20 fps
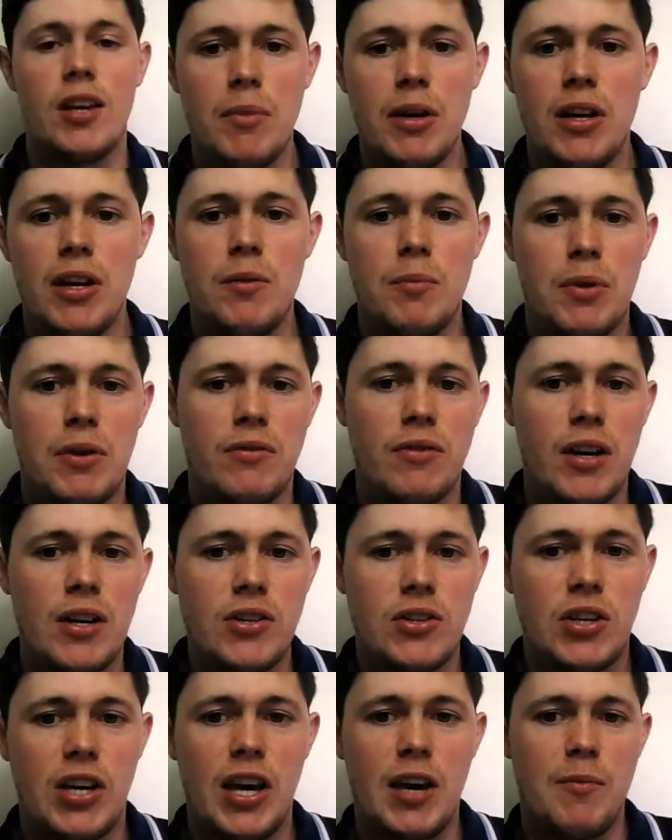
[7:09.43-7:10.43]
minute, but
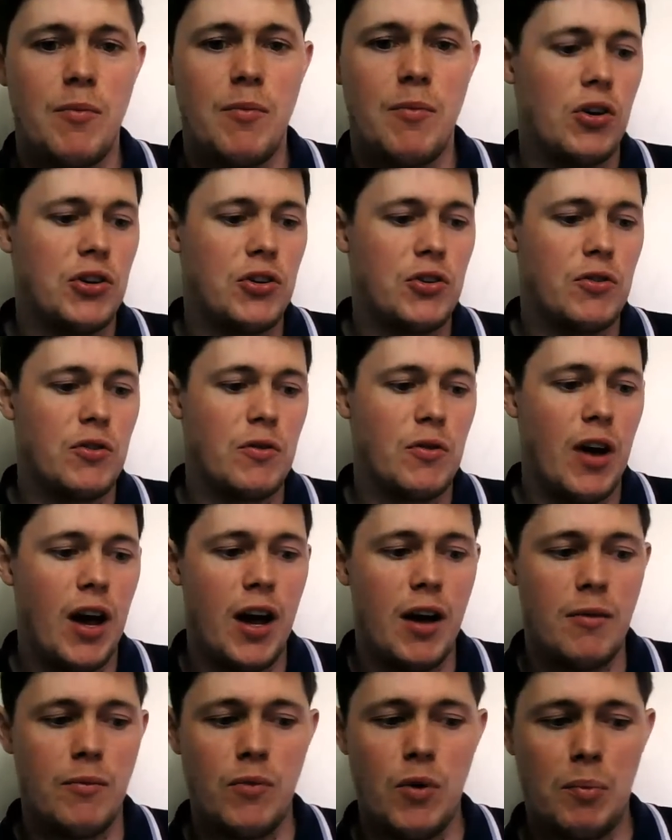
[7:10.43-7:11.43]
Rice came on to
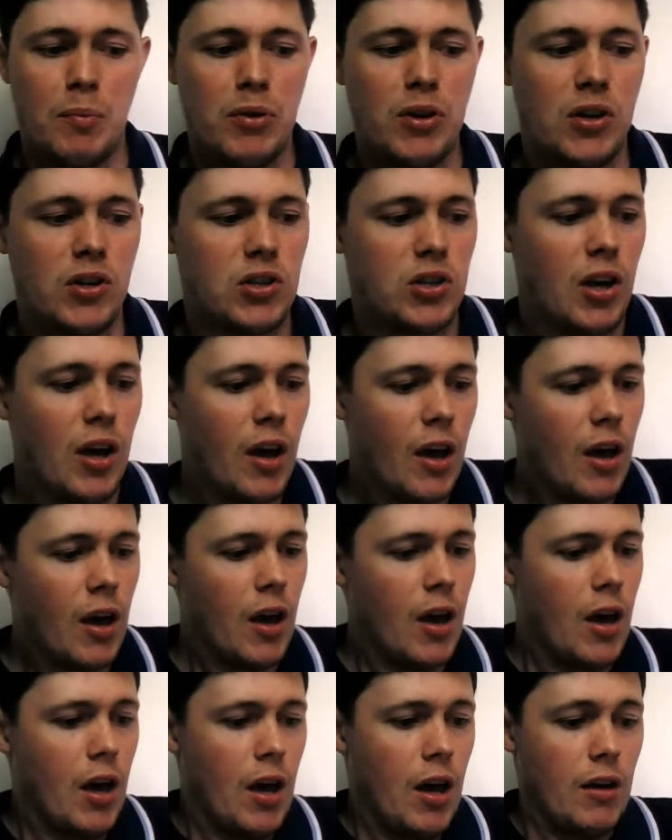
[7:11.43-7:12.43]
replace
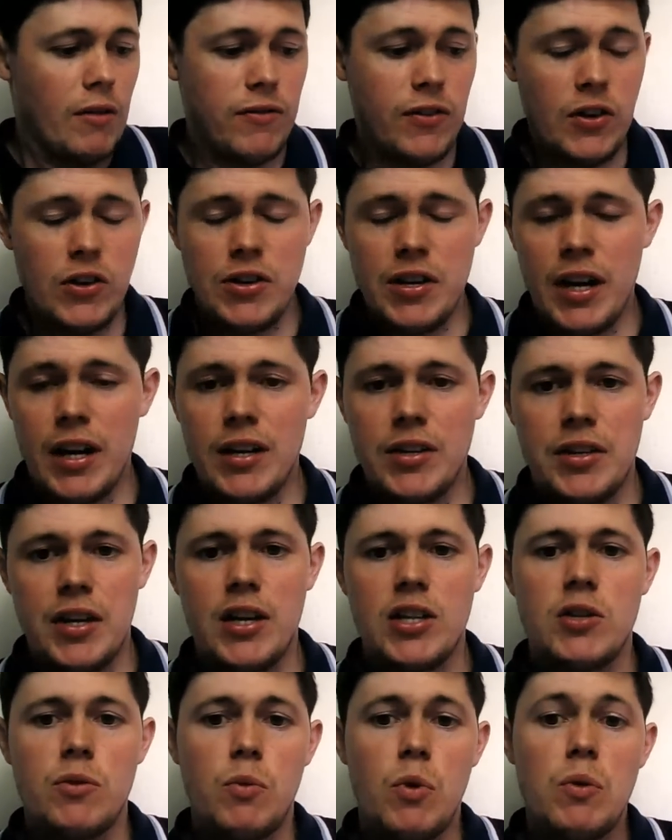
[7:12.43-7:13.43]

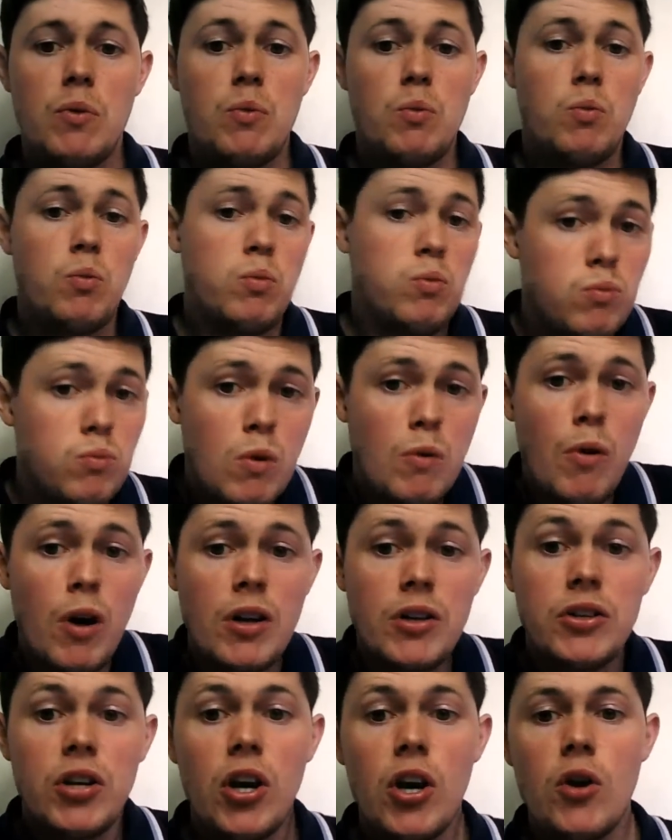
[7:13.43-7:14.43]
Fernandes. And we won
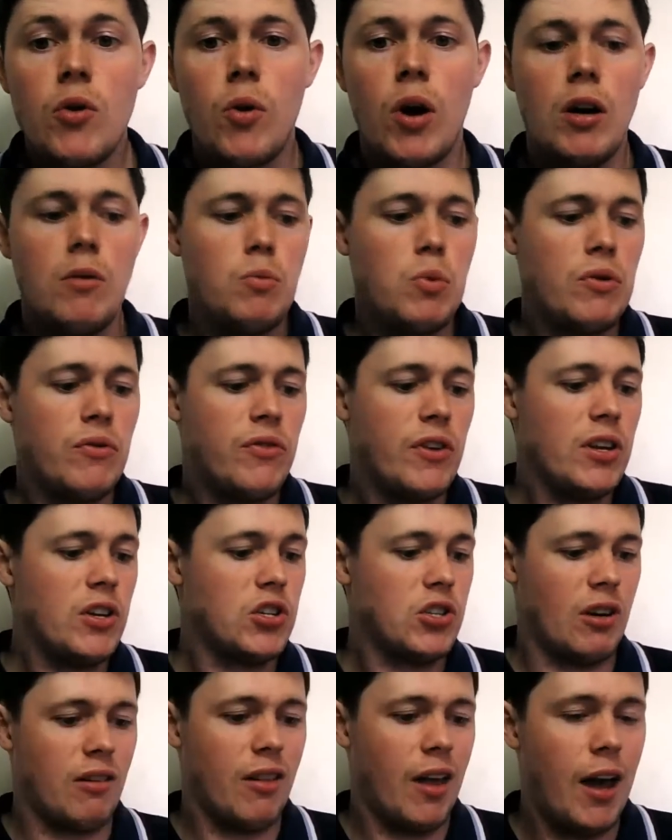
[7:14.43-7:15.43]
2-1. We finished
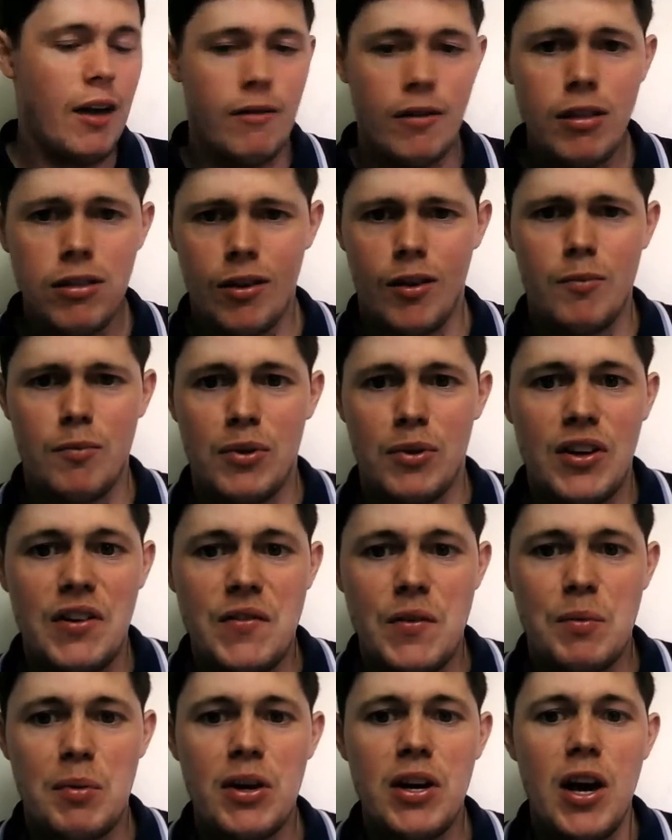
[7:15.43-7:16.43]
11th,
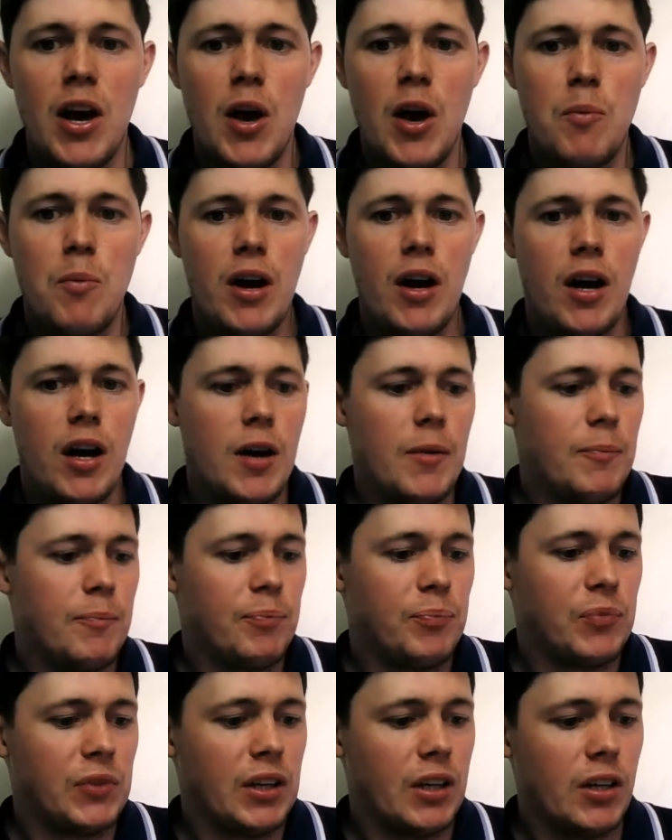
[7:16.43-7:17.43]
unbelievably.
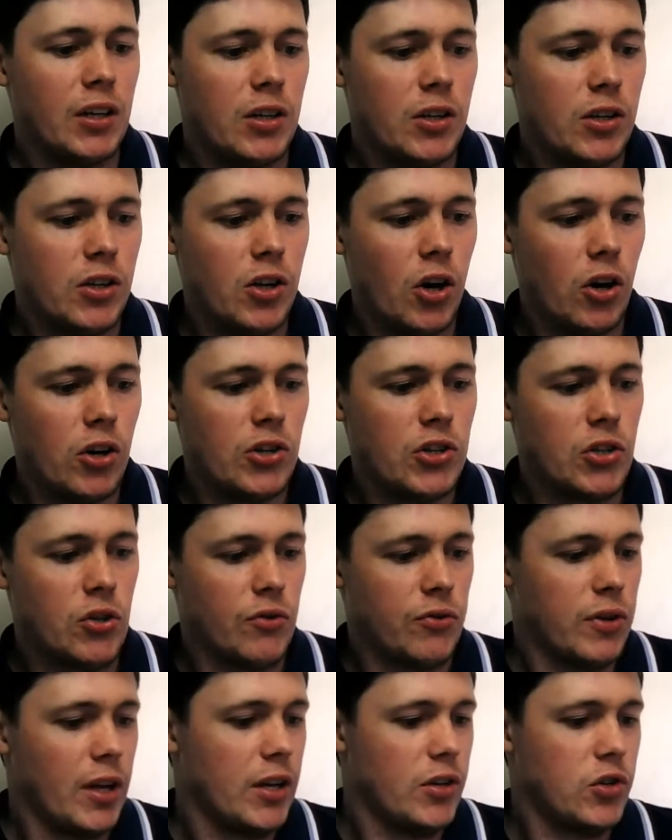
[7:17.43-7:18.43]
But
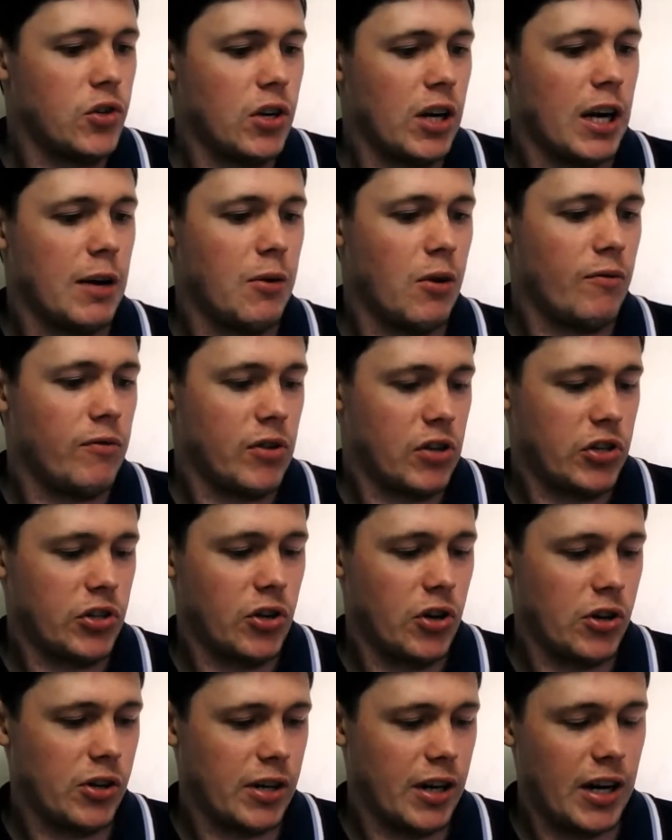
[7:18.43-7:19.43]
Gonzo, Fletcher
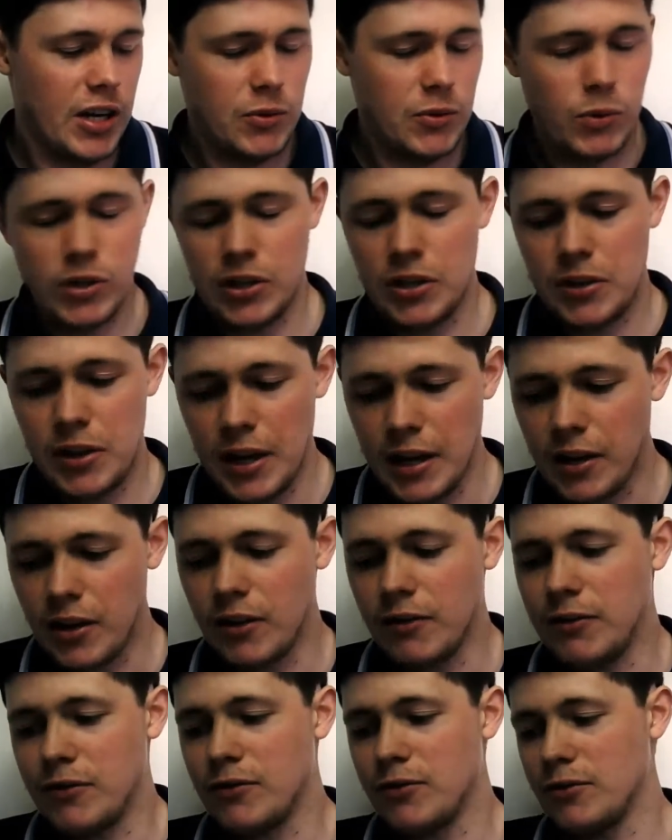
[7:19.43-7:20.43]
came on for Snodgrass.
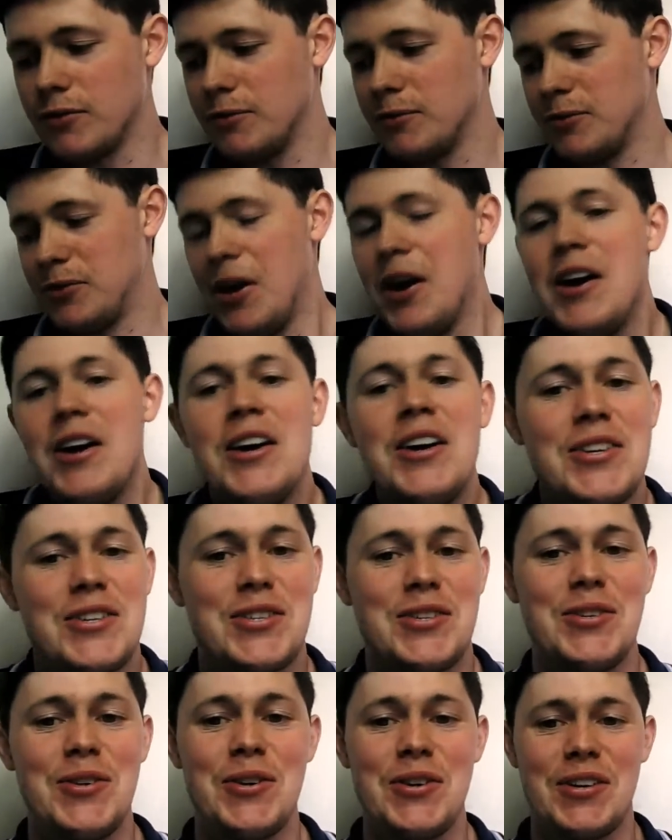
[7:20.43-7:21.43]
What do you think of
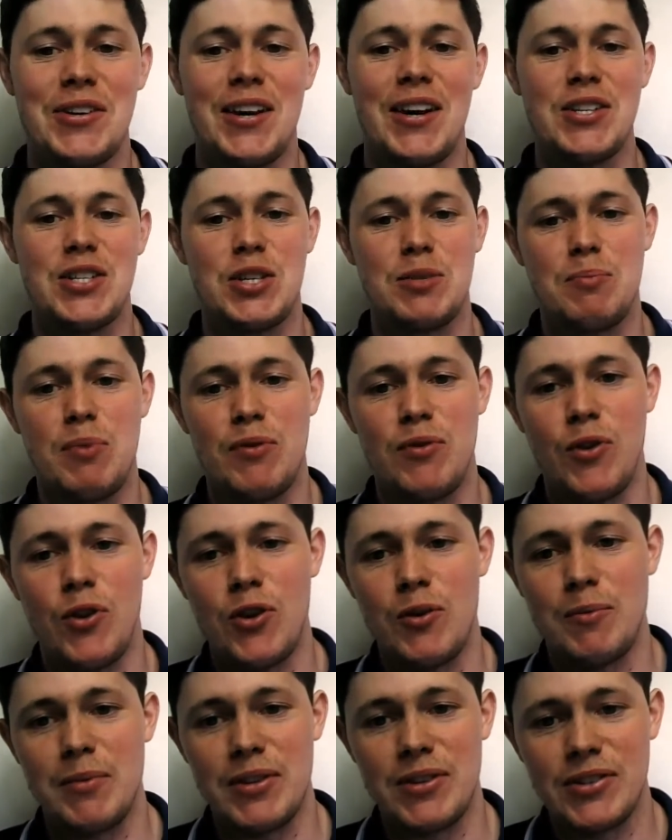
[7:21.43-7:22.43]

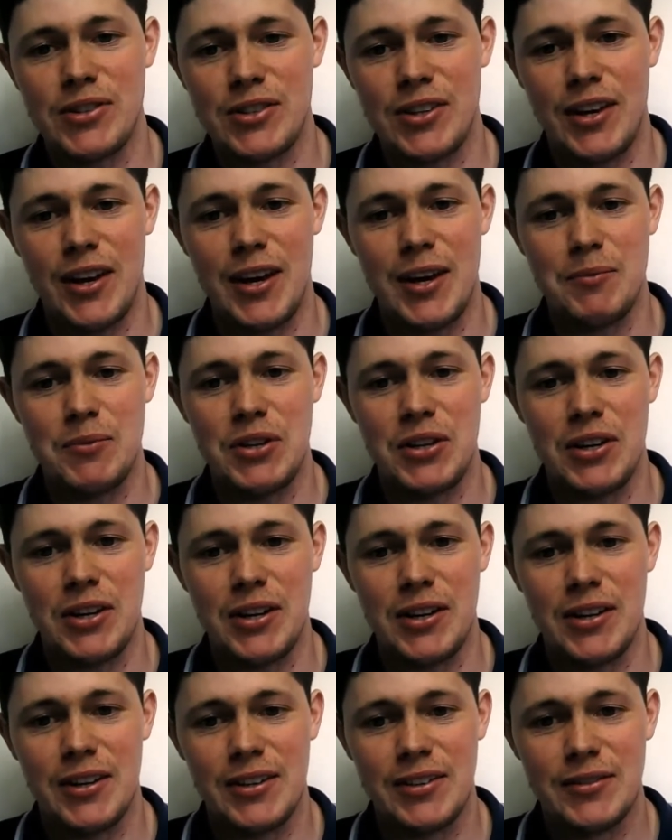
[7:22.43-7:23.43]
Snodgrass's performance
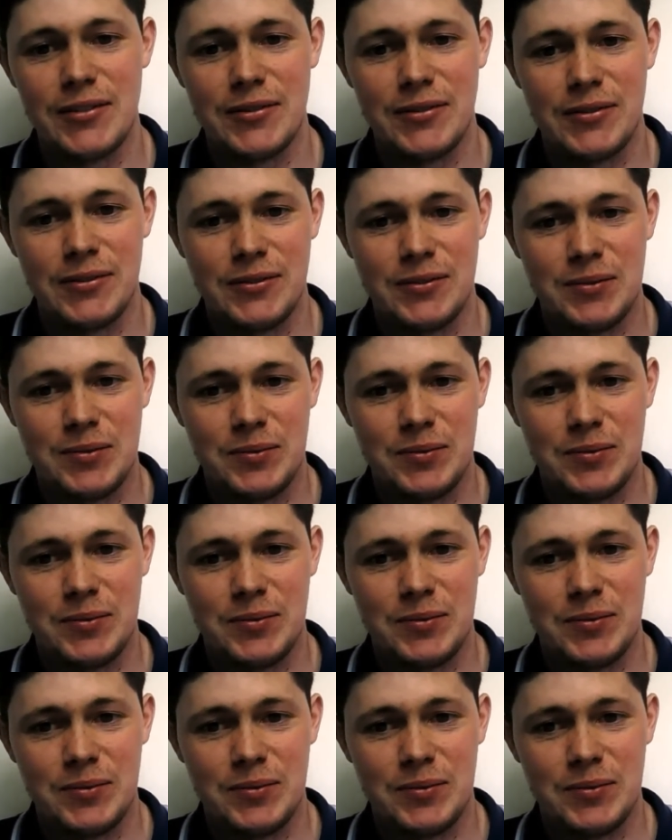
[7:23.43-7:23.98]
today?